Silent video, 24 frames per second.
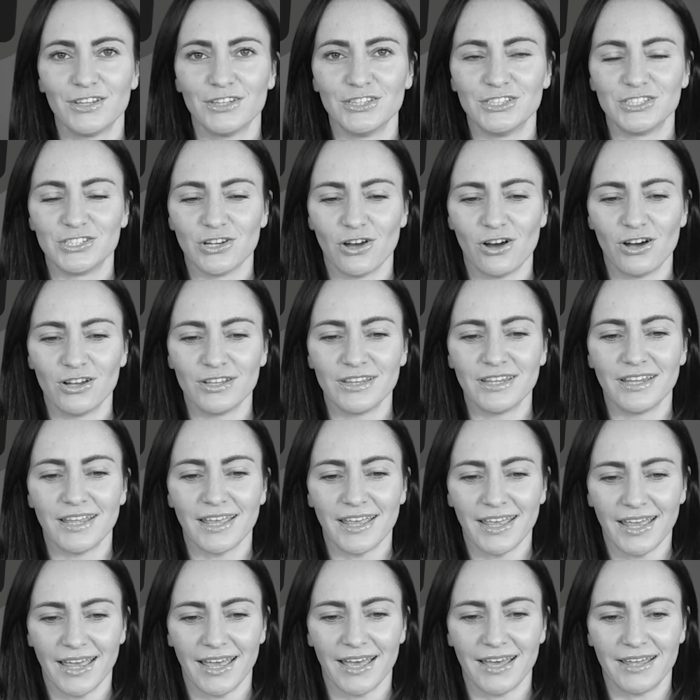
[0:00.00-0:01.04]
don't
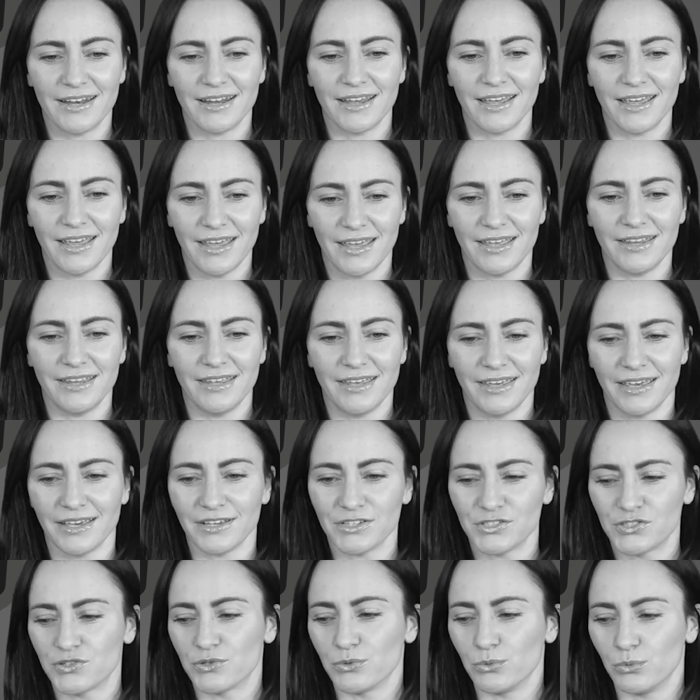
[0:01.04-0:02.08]
add any
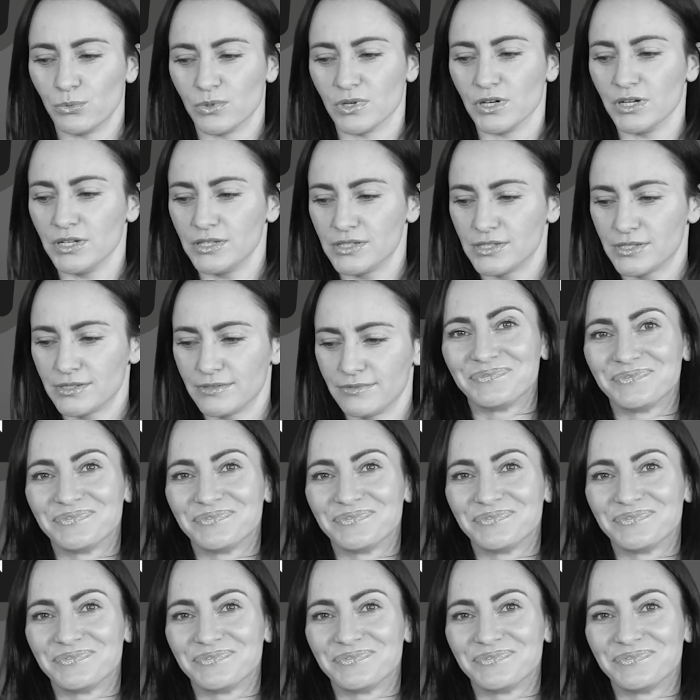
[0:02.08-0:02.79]
extra words.